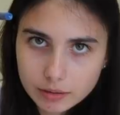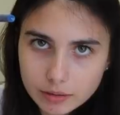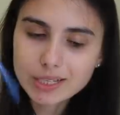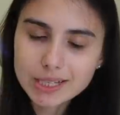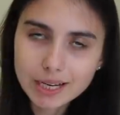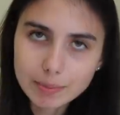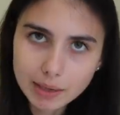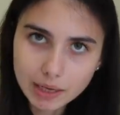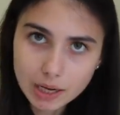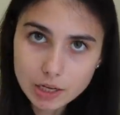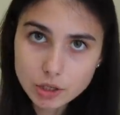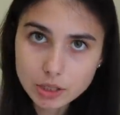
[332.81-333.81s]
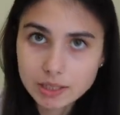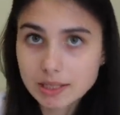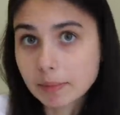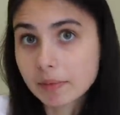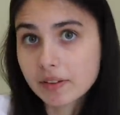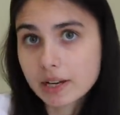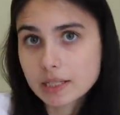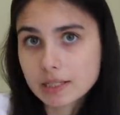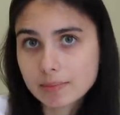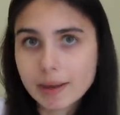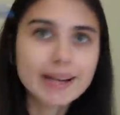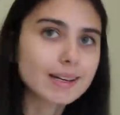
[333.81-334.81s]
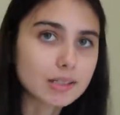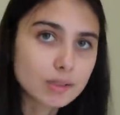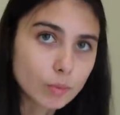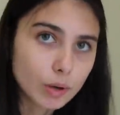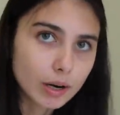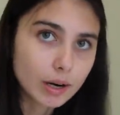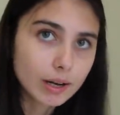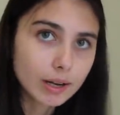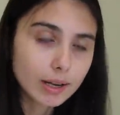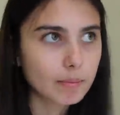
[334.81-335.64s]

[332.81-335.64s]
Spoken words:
We take medication, some of us. Mine doesn't work.